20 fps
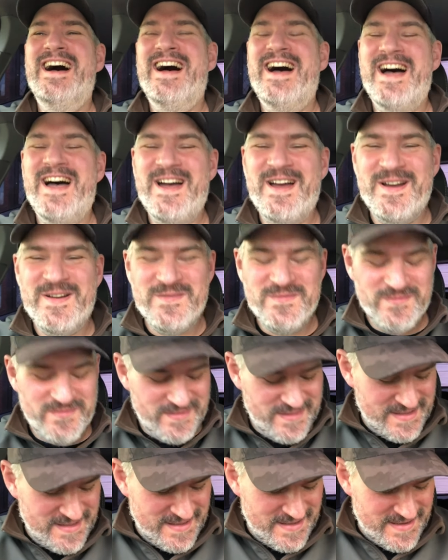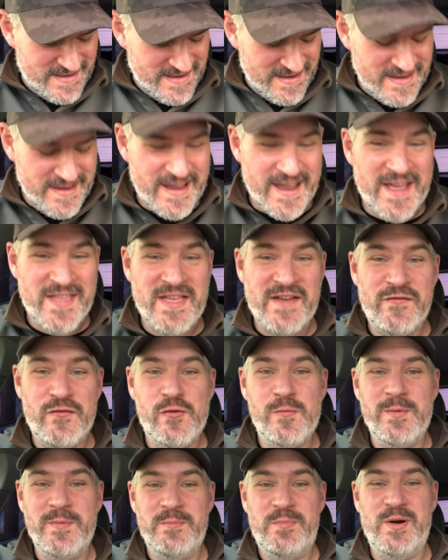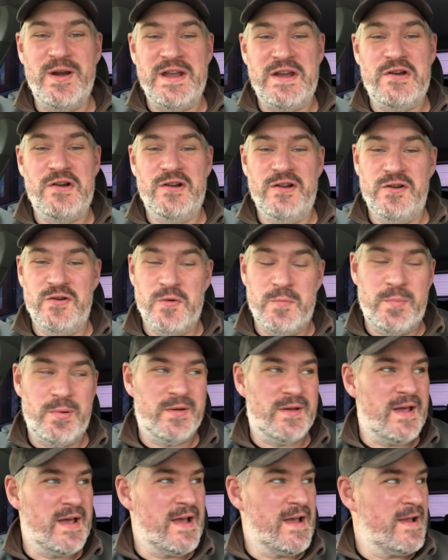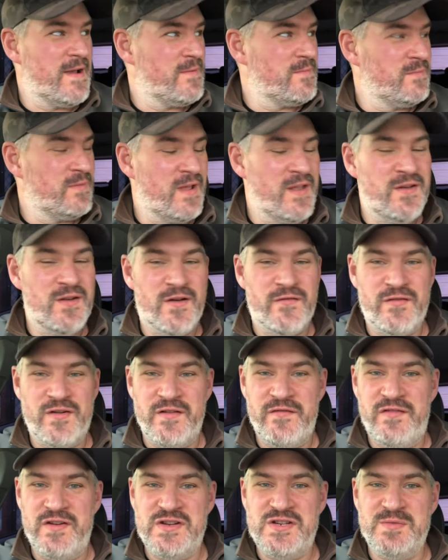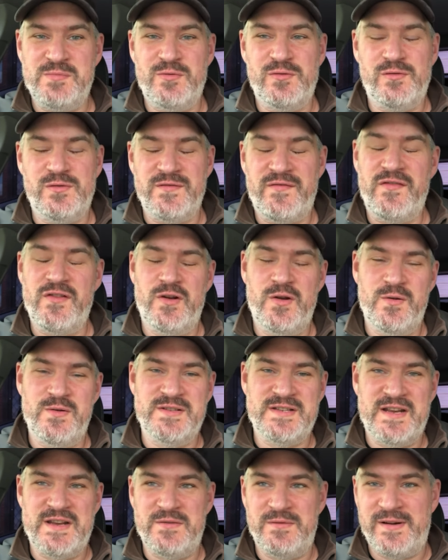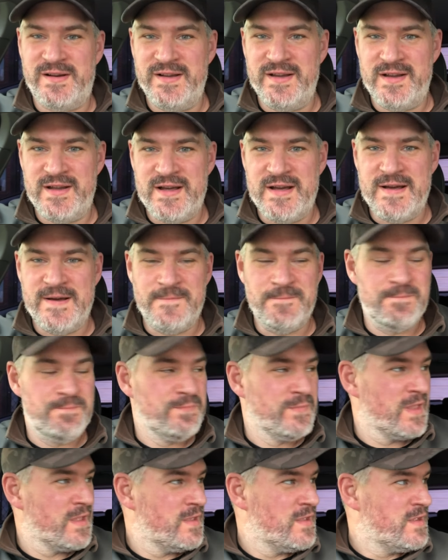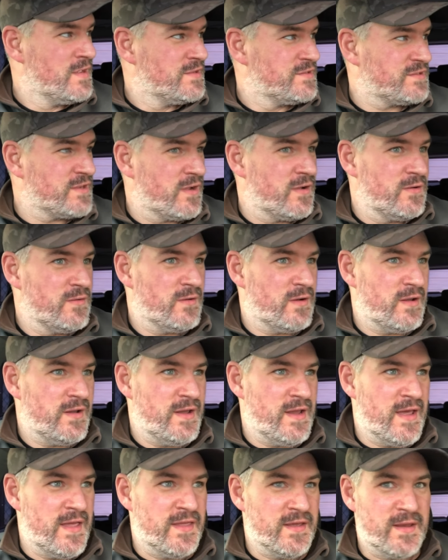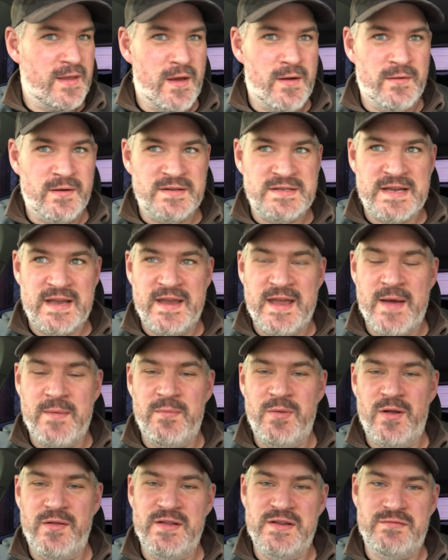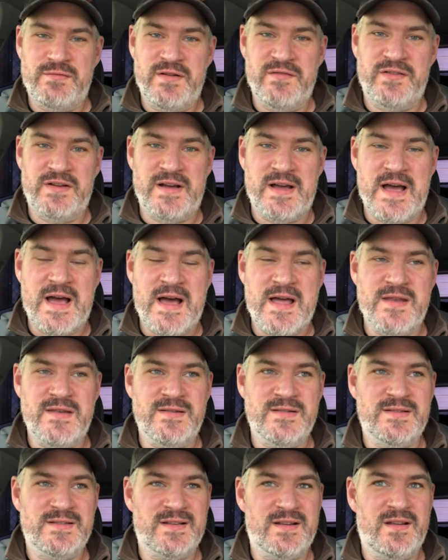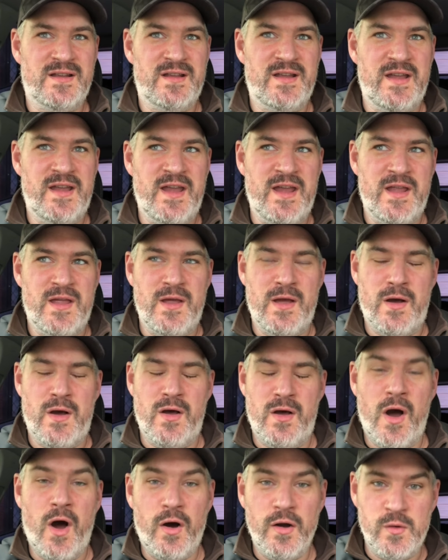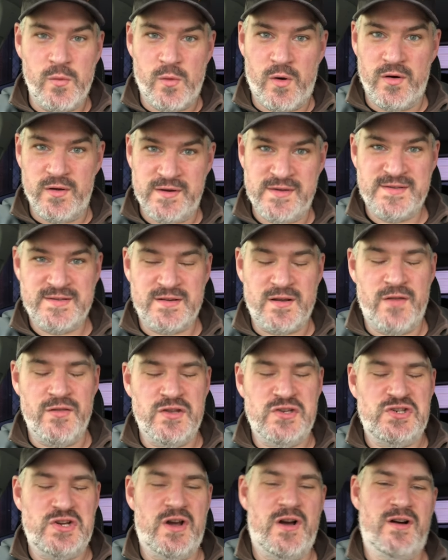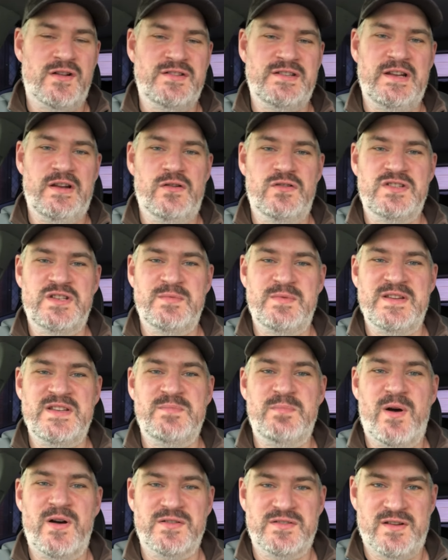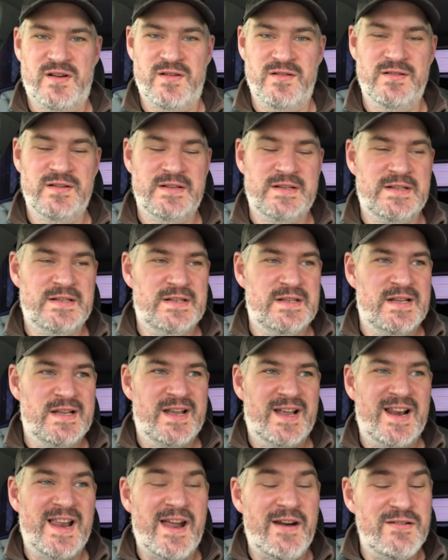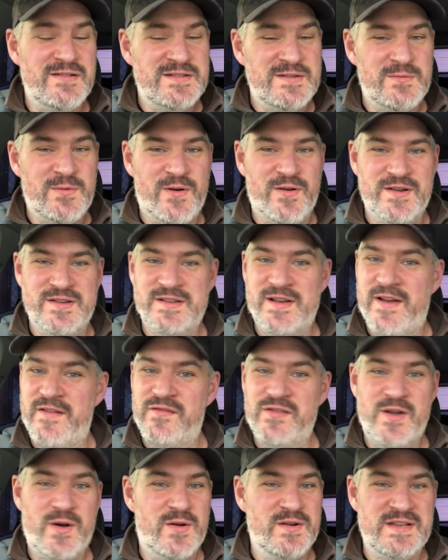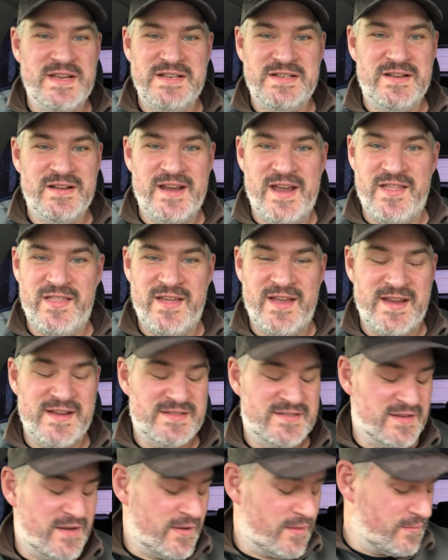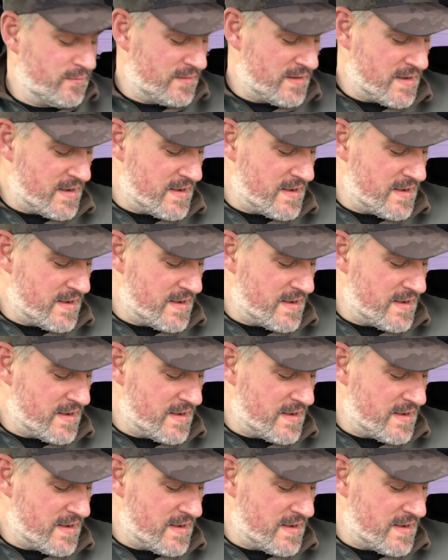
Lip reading: all been pretty coloured up and not very fishable, the lures anyway. I'm going to take a gamble on this river, and height-wise on the chart, it looks to be spot on. Clarity-wise, I have no idea till I get there, so,